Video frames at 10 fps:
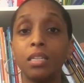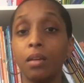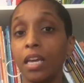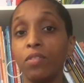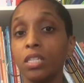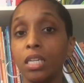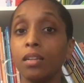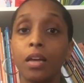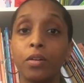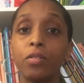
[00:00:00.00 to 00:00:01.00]
even
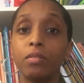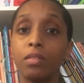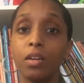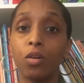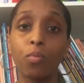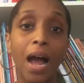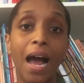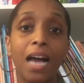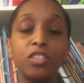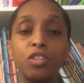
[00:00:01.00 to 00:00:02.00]
decluttered the
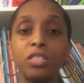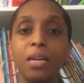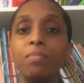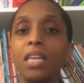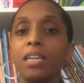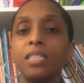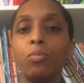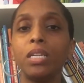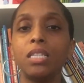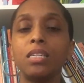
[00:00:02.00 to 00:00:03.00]
garage. There's some things
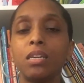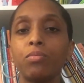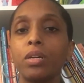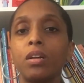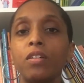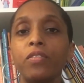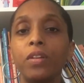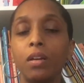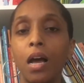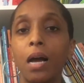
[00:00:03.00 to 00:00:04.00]
that we need to get rid of
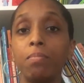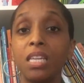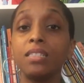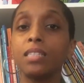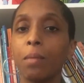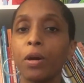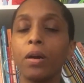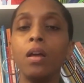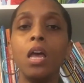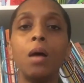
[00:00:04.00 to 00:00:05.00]
this
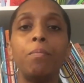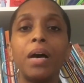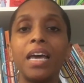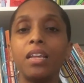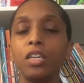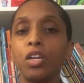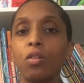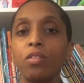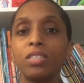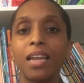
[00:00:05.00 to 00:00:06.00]
summer, but
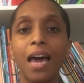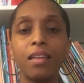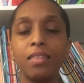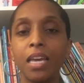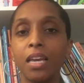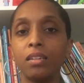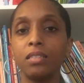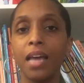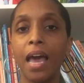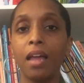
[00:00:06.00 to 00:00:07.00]
there's a lot of
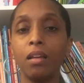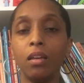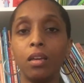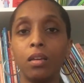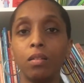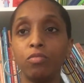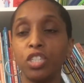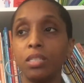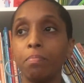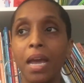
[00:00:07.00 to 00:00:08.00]
things that
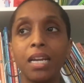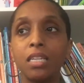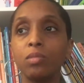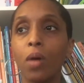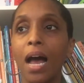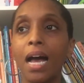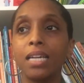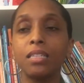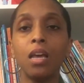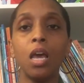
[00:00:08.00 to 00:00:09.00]
just maintenance
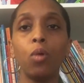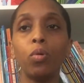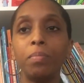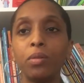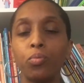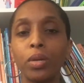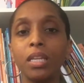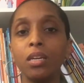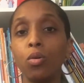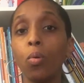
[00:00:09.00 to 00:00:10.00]
wise would be
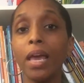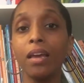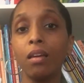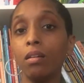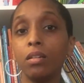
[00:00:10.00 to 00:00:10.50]
really quick,